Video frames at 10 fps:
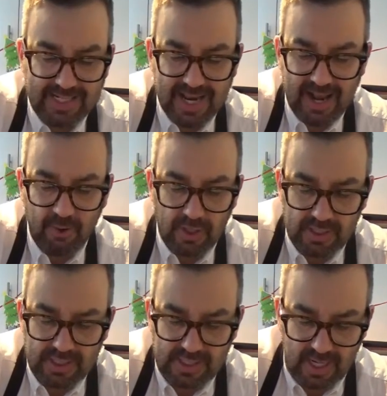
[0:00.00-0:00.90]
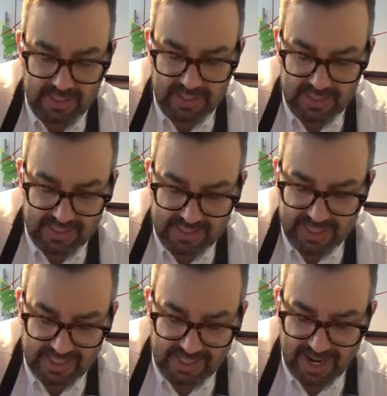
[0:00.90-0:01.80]
now starting to stick
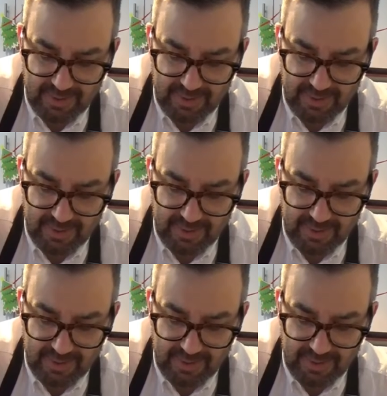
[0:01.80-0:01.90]
together.